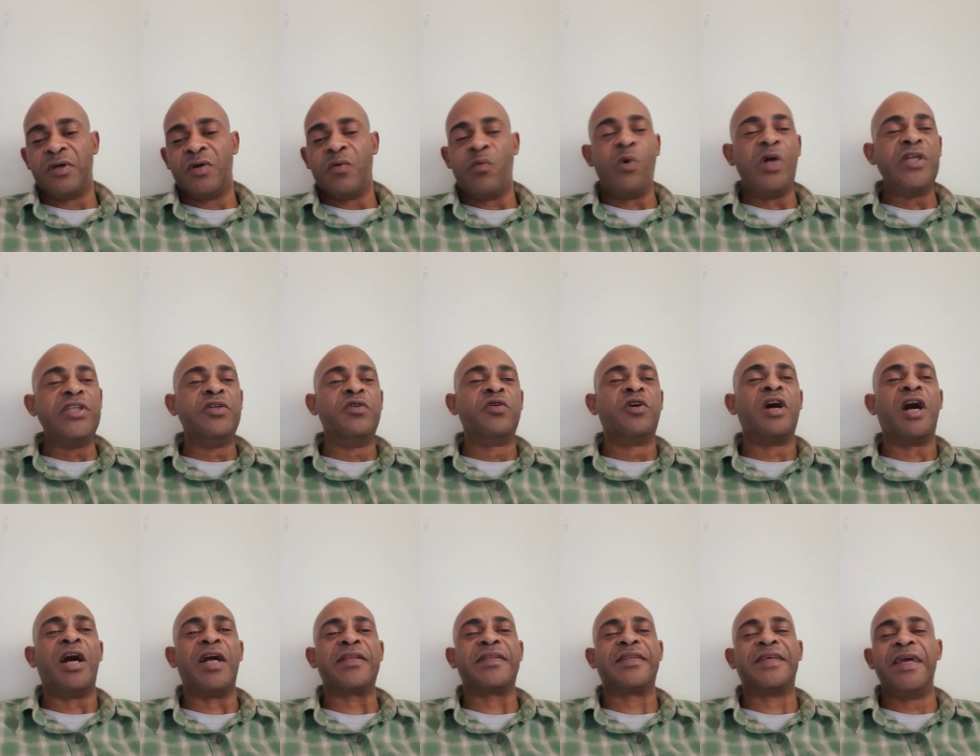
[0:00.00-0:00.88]
When you
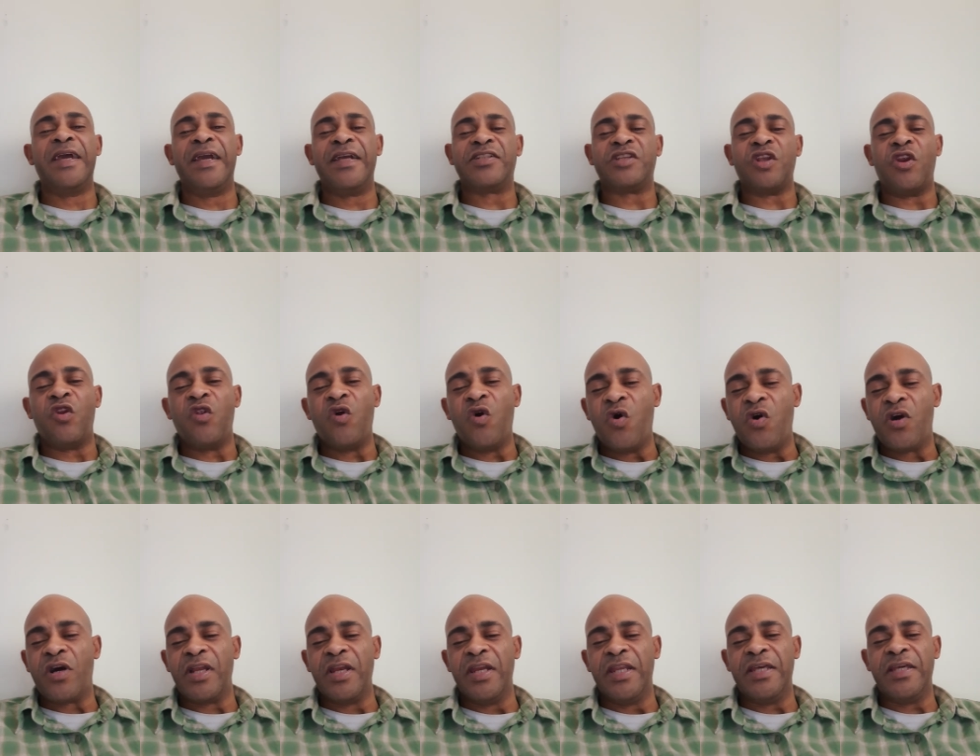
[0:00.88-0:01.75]
got things
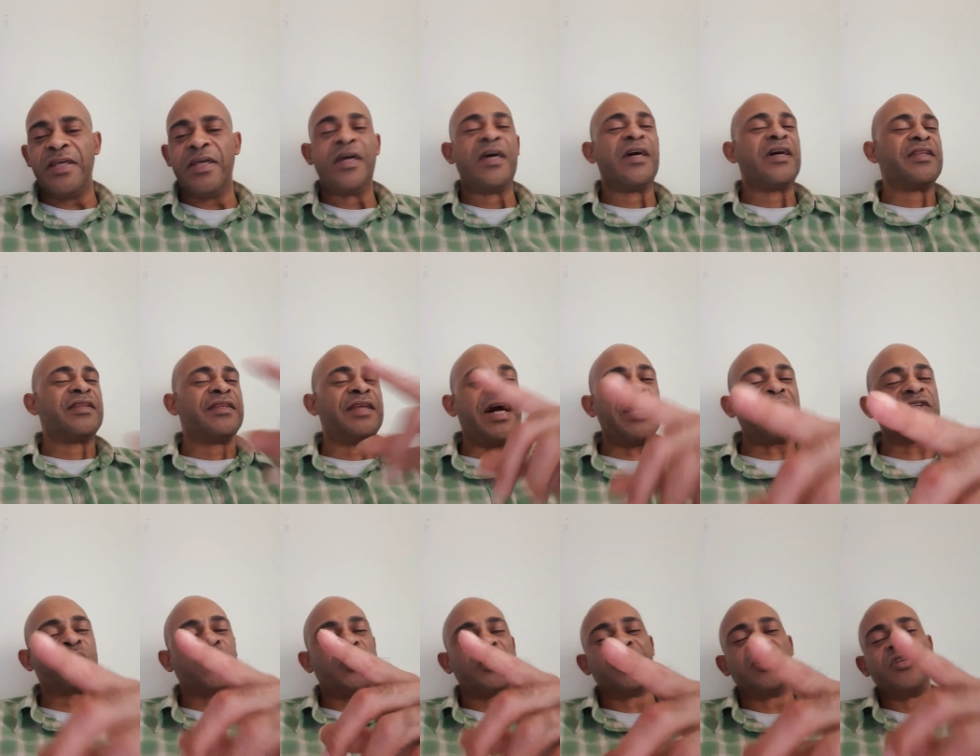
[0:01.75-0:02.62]
locally,
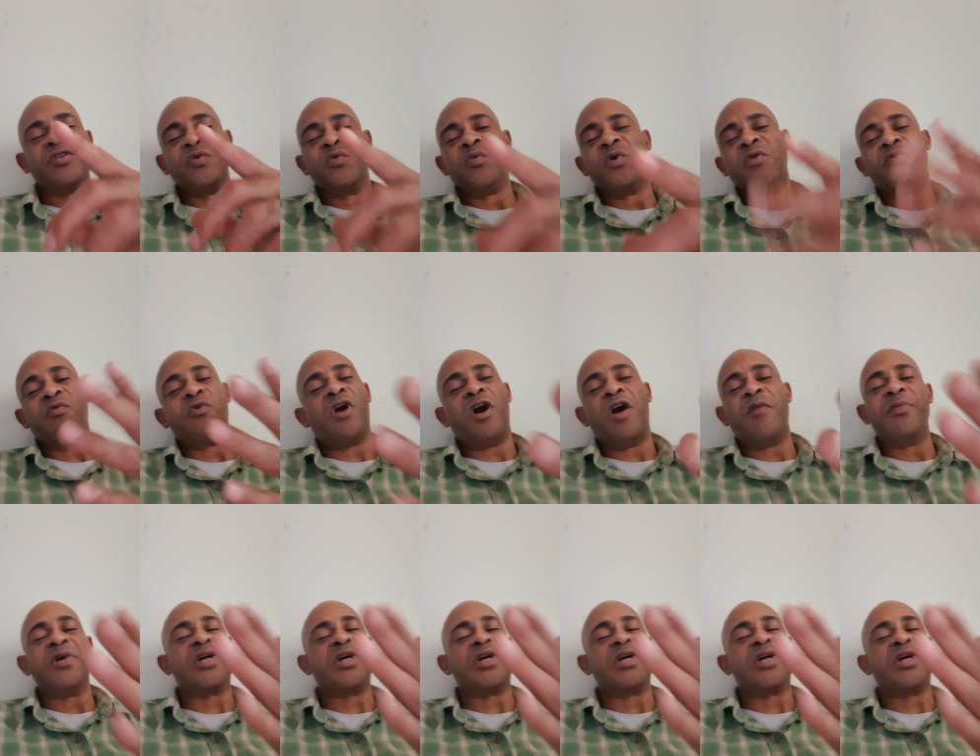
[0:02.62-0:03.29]
that's what they're doing wrong.